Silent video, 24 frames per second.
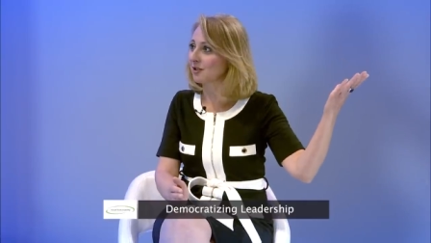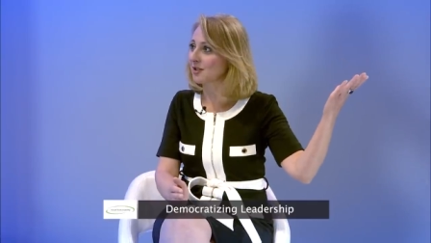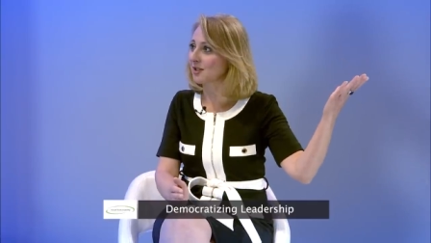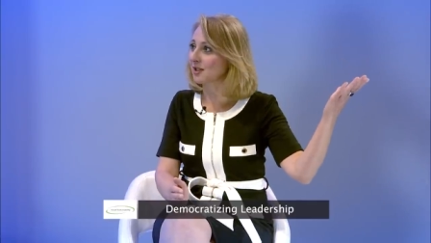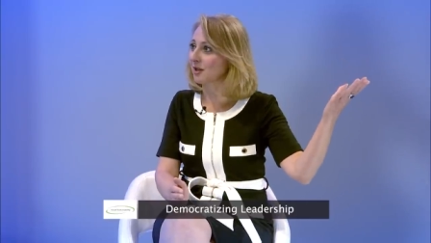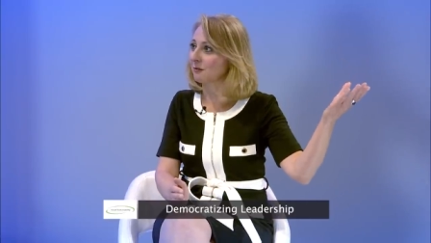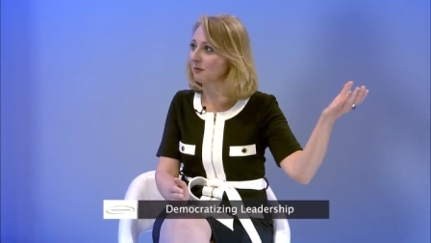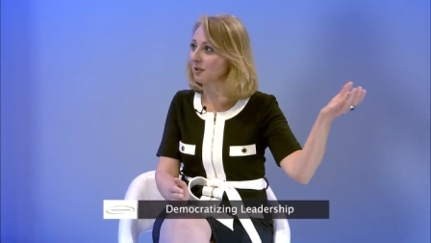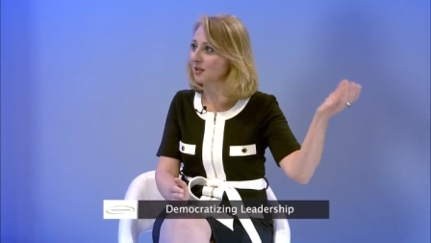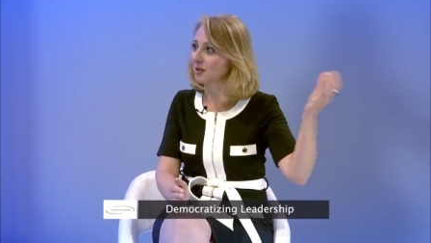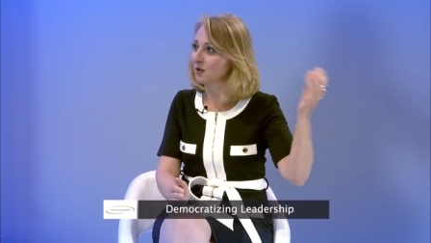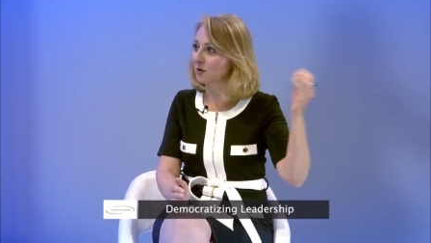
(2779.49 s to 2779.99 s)
you
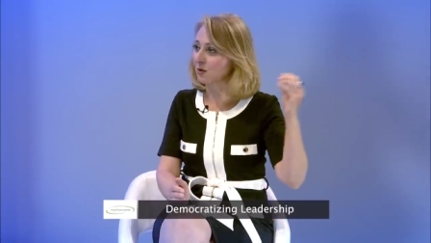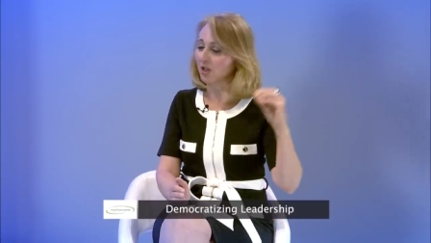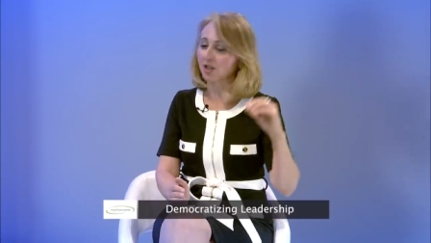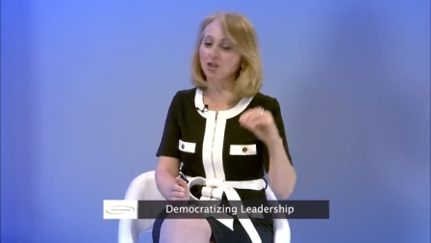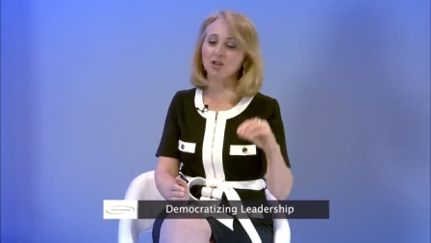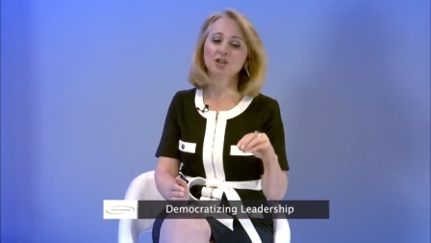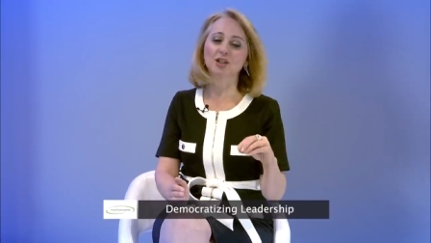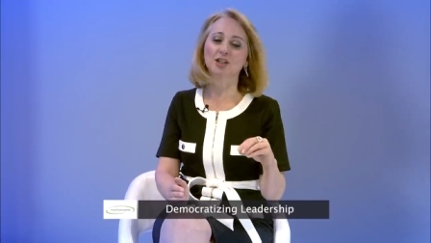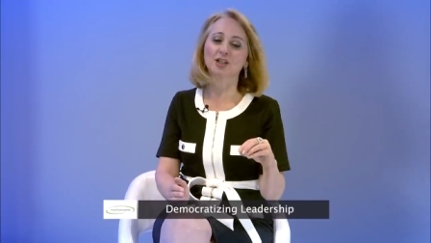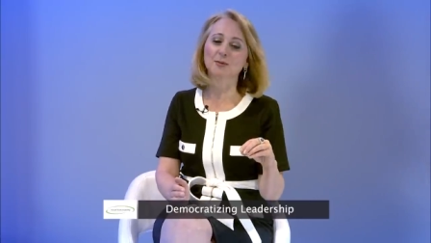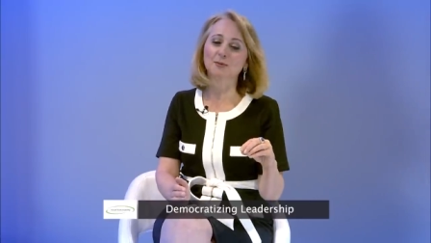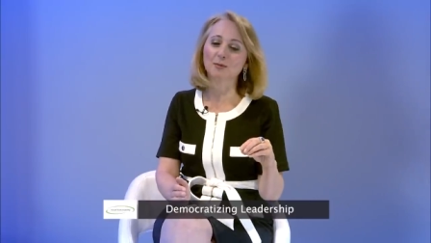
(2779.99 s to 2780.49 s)
some
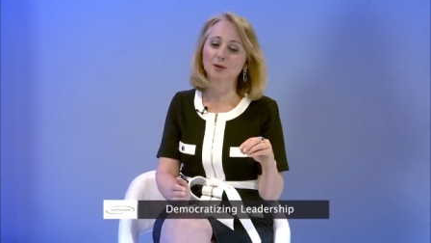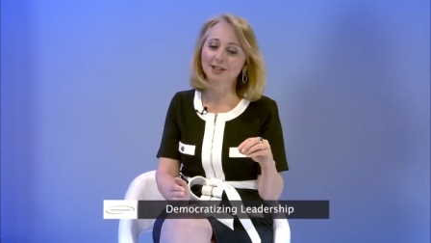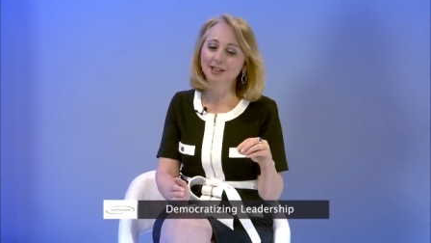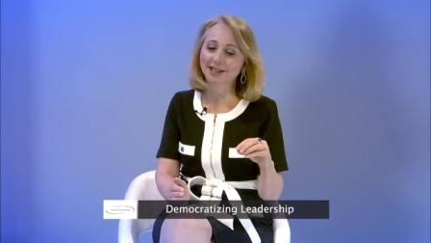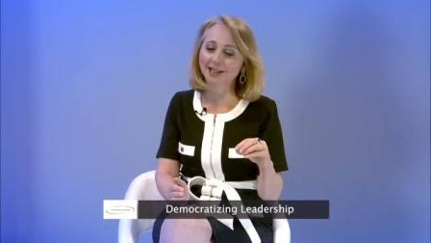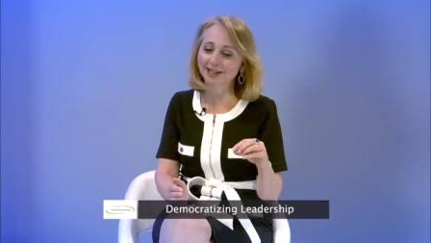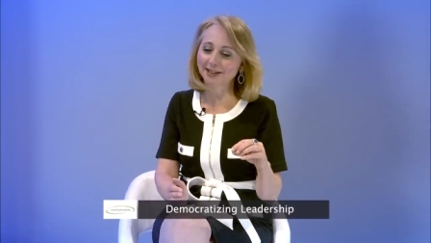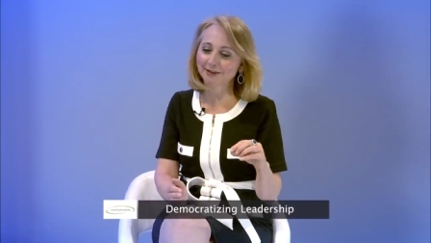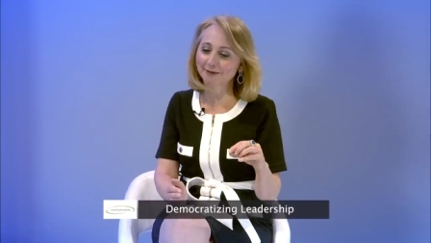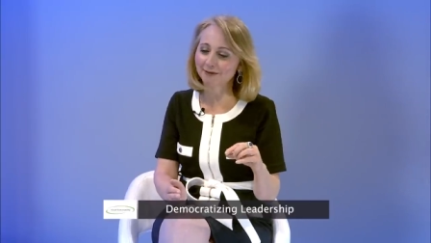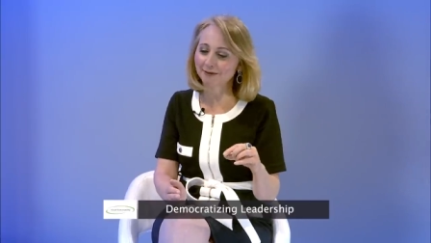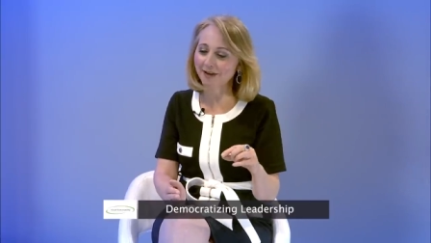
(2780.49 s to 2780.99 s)
instructions, but
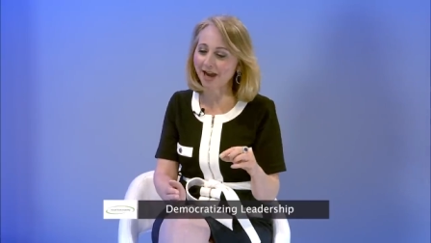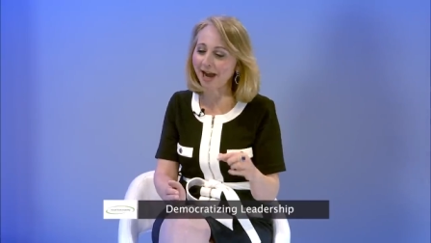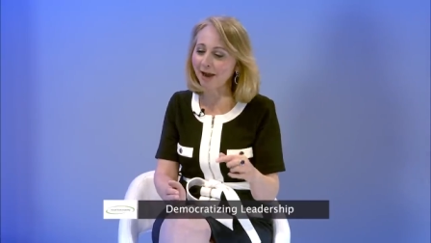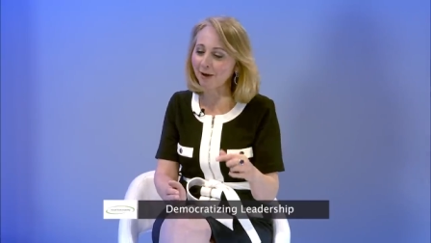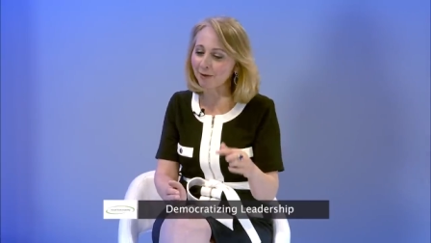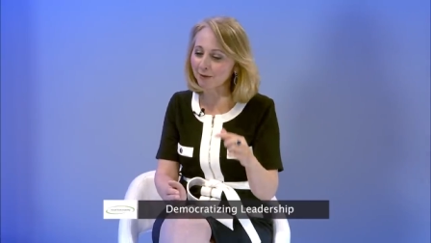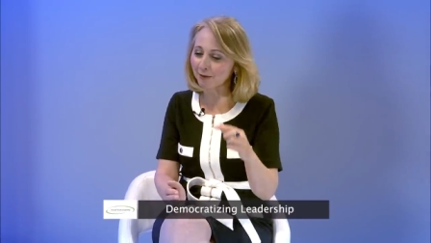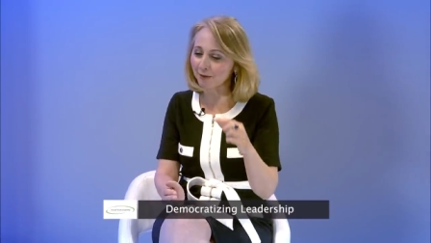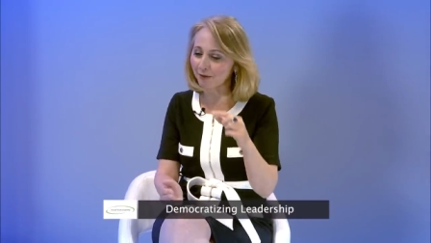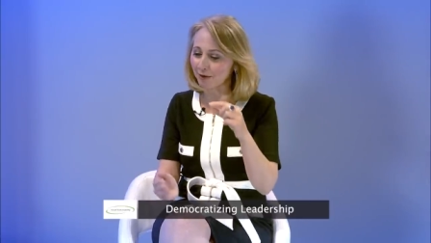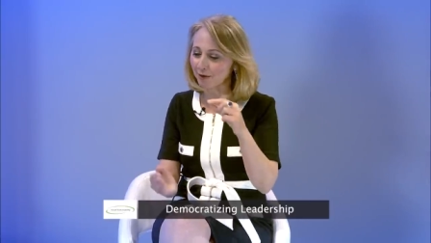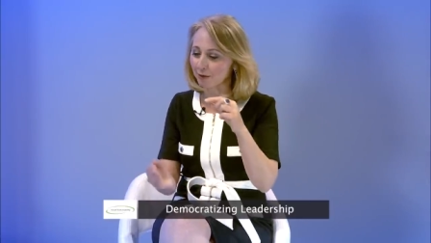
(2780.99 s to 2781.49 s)
get out of